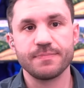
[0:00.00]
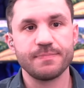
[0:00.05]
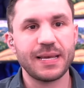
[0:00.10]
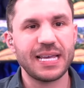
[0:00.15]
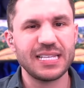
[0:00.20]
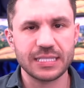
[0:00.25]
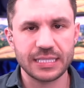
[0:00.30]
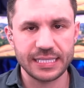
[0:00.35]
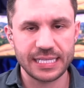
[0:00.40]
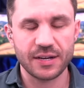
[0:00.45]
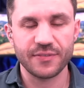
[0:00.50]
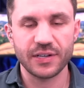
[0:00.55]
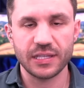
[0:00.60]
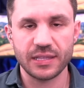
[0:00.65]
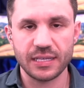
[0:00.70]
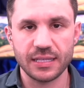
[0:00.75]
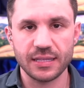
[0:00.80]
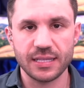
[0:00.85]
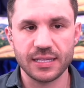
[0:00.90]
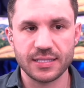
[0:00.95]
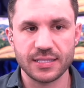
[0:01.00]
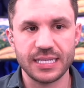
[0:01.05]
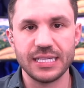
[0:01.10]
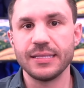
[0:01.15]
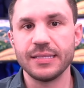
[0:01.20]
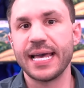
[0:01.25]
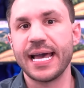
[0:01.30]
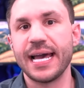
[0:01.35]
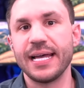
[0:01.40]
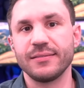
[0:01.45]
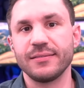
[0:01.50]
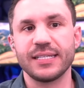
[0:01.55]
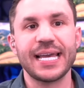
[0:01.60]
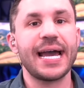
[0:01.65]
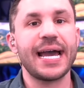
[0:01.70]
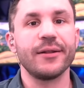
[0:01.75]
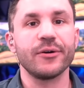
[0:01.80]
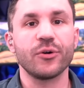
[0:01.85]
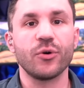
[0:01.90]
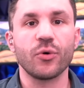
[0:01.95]
basically everything that's in that
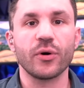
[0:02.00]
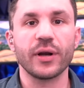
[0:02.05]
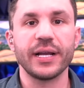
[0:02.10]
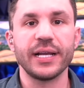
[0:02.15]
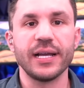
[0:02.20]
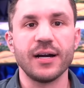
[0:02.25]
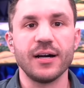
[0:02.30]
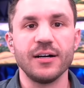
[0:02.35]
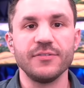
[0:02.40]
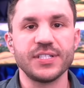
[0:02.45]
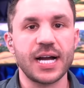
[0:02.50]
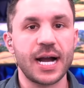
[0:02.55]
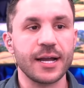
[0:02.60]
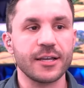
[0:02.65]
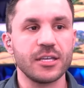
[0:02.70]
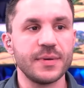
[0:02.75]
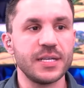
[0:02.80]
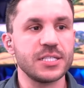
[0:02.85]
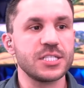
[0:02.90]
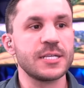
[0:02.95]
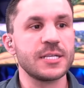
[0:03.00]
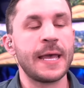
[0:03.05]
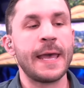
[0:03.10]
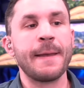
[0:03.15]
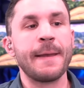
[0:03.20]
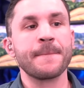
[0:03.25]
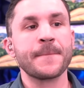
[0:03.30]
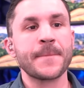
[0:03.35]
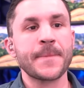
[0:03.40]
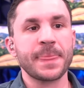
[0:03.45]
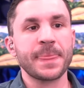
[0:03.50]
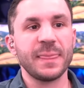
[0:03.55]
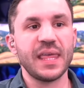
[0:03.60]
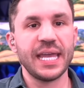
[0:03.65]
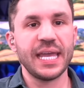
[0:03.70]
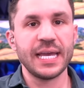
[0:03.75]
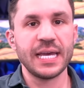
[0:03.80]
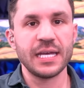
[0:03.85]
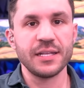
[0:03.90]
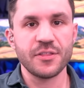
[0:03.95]
category of documents.
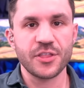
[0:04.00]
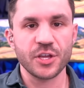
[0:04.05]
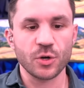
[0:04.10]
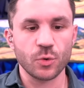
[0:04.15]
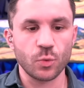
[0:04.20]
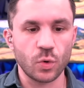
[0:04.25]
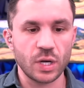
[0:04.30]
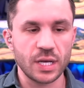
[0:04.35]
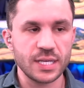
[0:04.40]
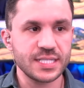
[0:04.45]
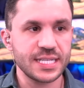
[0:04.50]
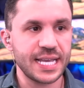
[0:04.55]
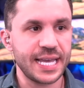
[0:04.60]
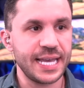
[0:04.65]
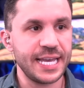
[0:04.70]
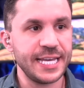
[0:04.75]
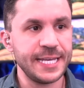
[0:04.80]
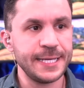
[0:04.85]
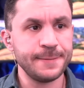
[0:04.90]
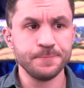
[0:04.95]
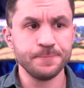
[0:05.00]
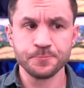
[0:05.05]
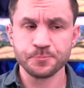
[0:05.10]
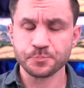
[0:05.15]
And there was a